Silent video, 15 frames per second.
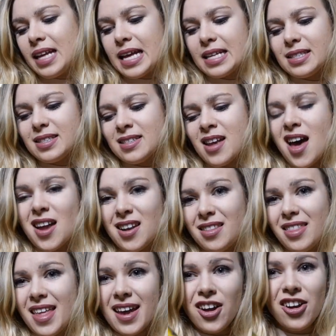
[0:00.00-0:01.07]
It's
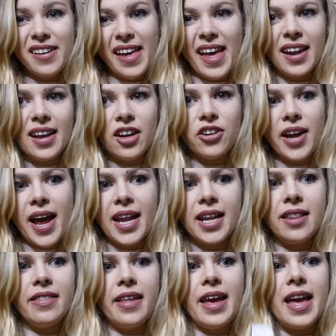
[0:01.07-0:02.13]
not like organic or
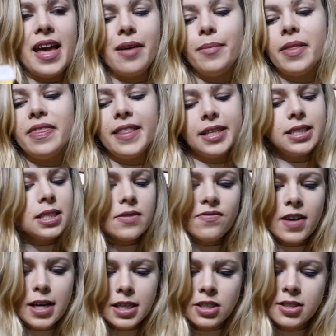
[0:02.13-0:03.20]
anything, but that's
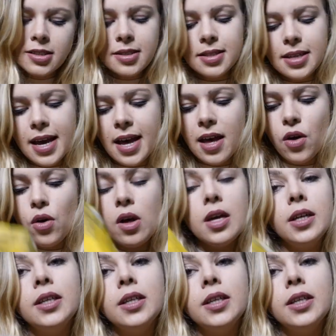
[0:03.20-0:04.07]
fine just now